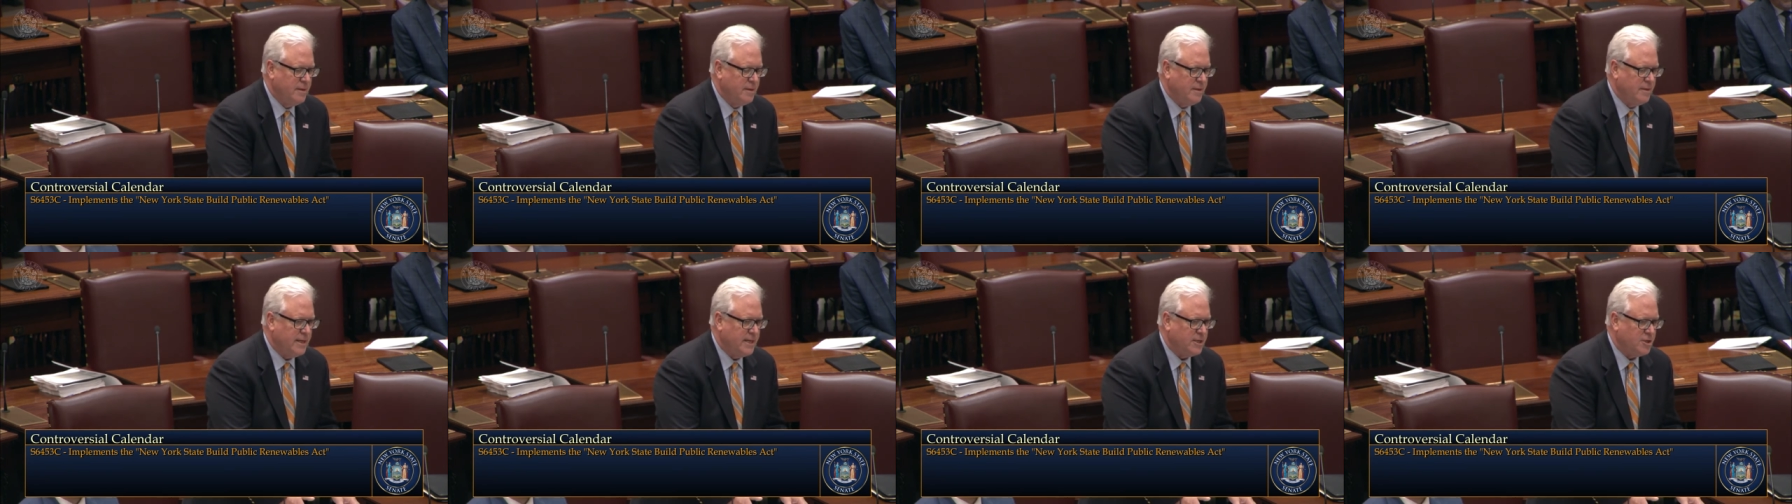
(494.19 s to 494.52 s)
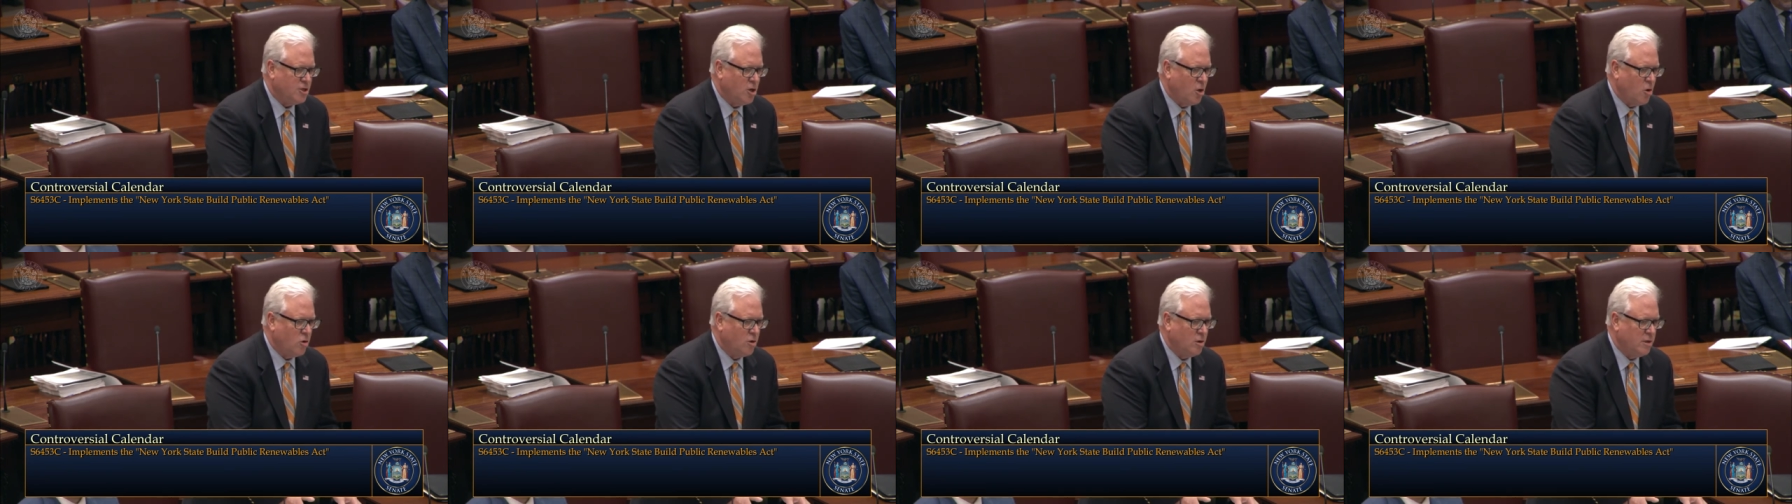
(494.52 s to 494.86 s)
that
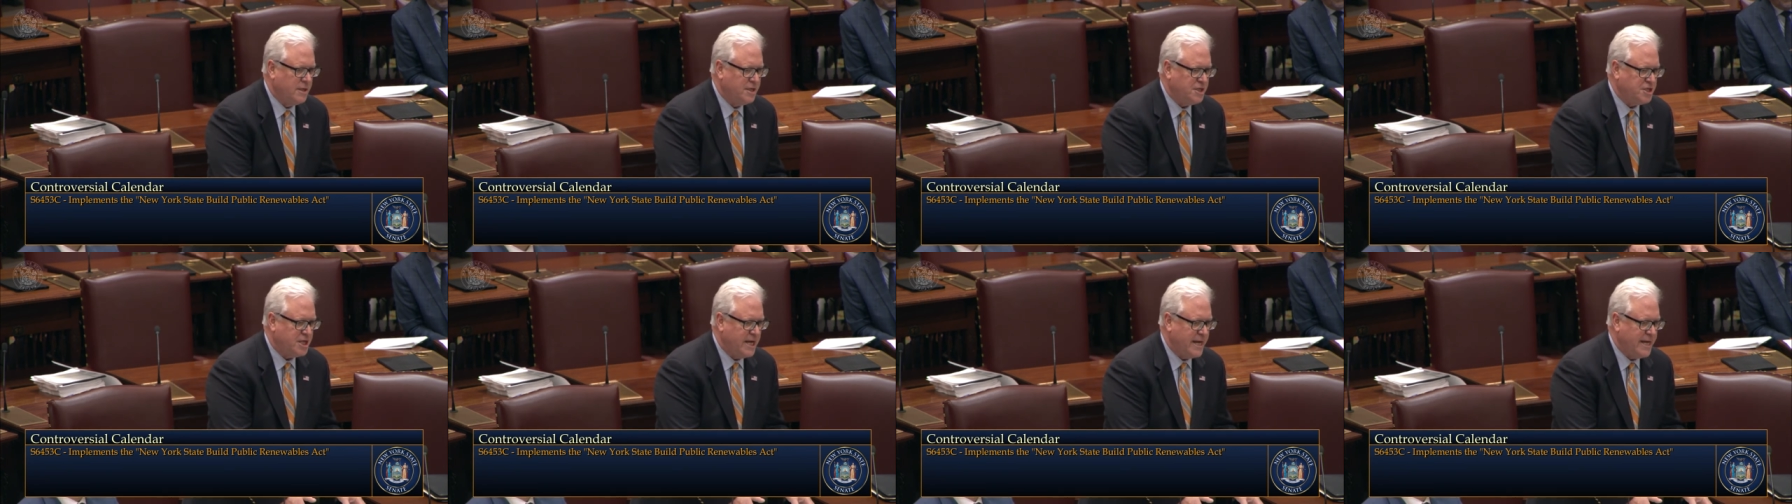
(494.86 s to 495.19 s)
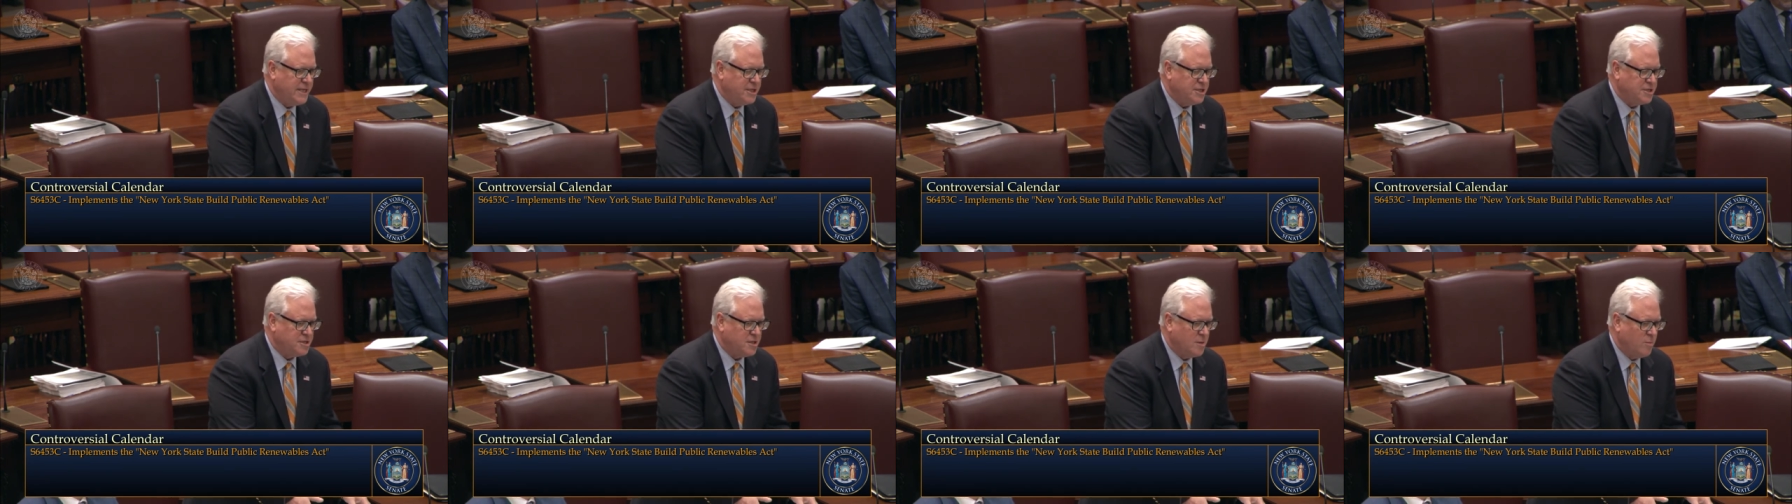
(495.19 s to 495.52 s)
totally
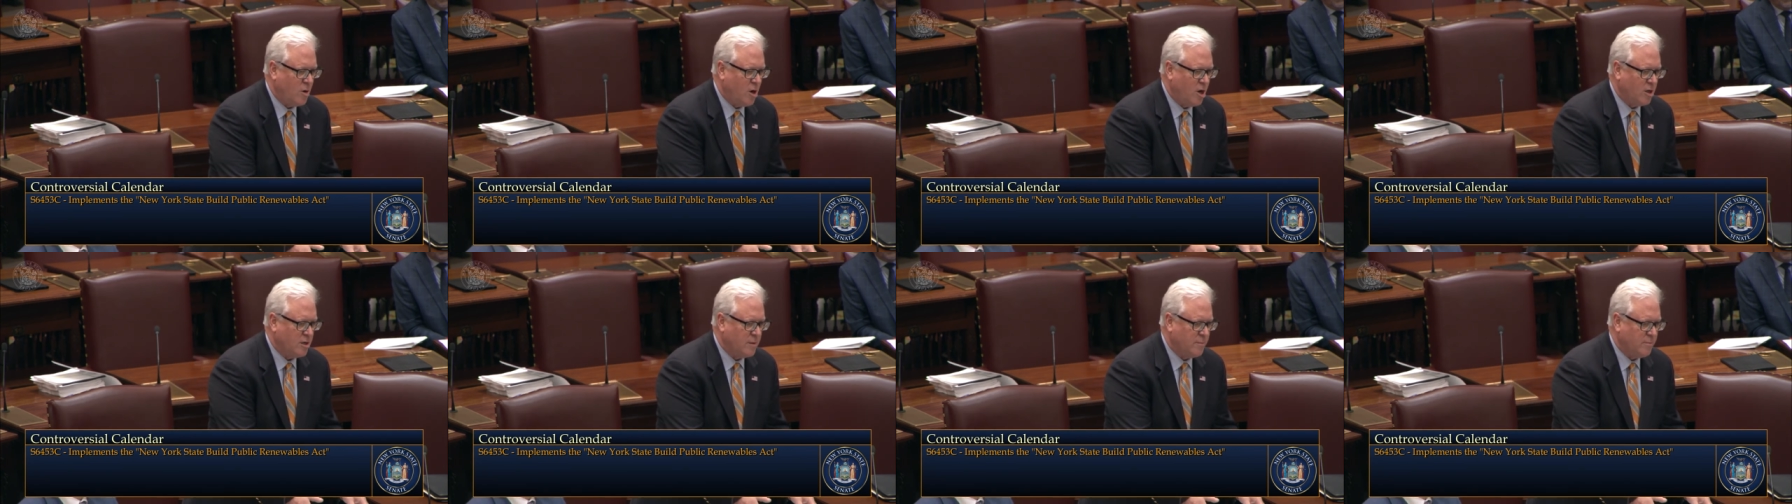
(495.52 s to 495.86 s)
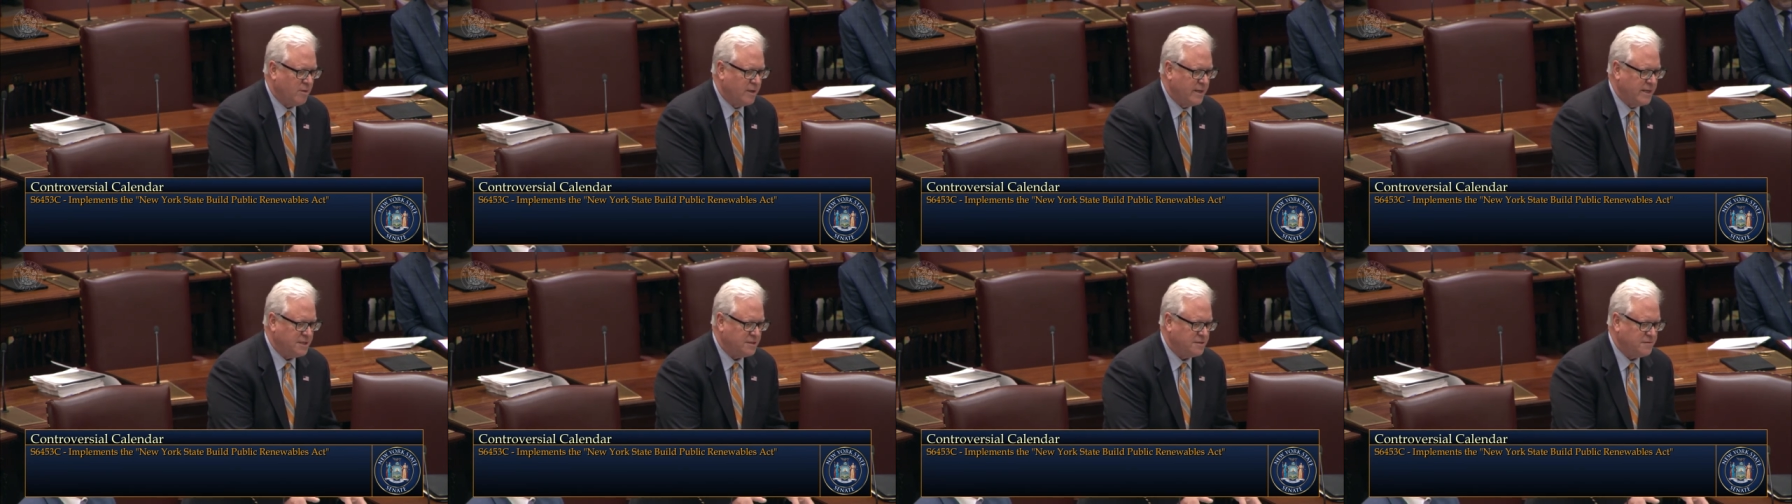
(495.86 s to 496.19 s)
changes the
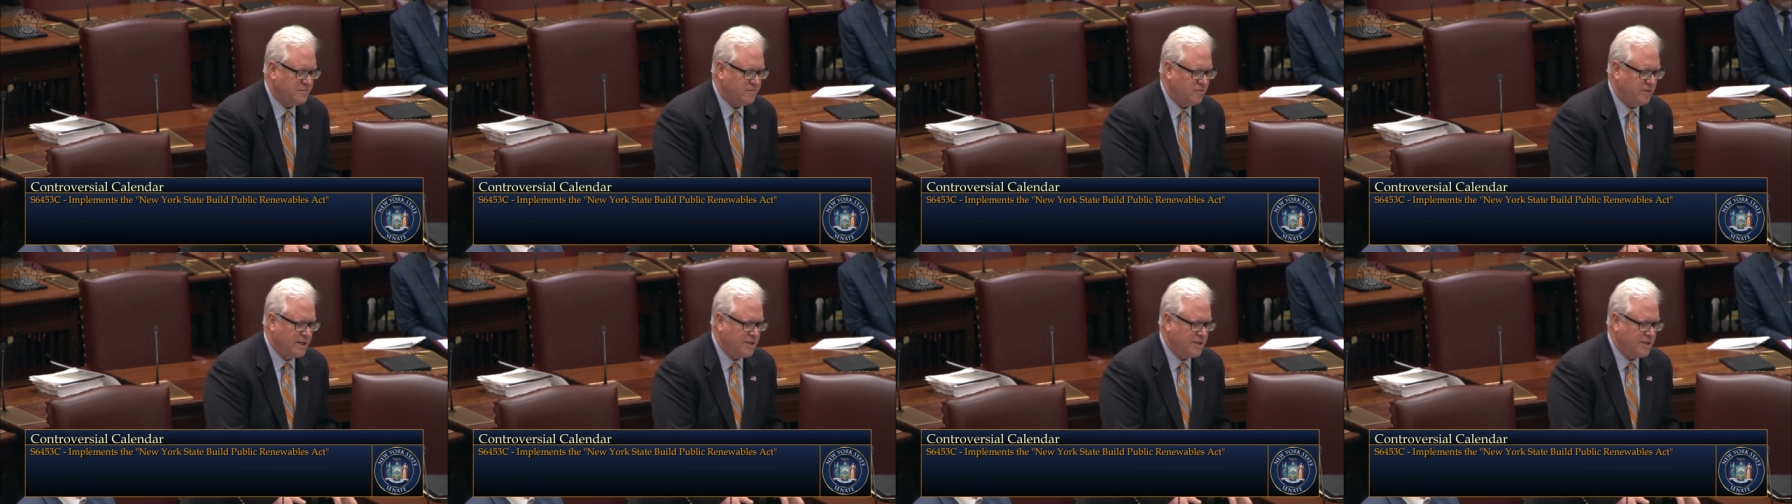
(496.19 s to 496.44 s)
marketplace for